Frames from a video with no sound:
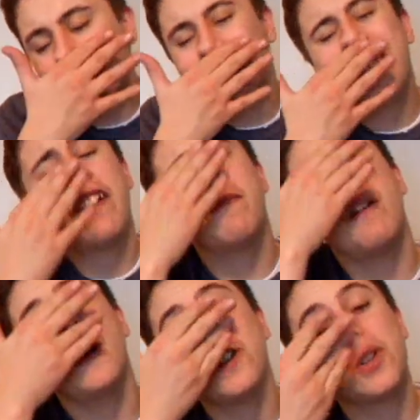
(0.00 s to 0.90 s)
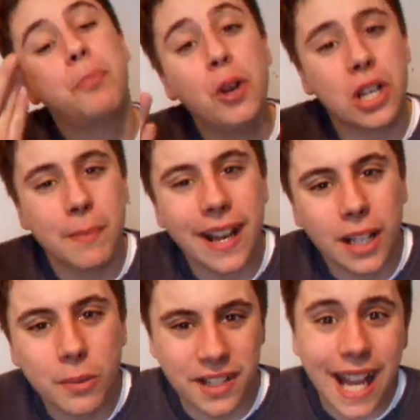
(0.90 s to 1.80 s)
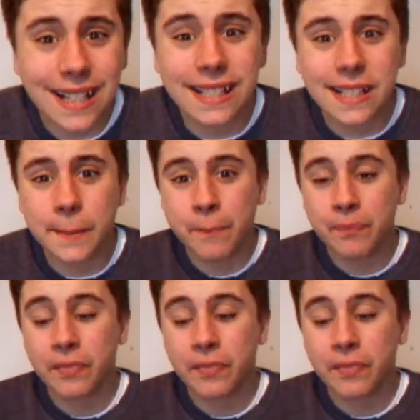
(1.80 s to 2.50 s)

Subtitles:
Steph Myers, your books make no sense.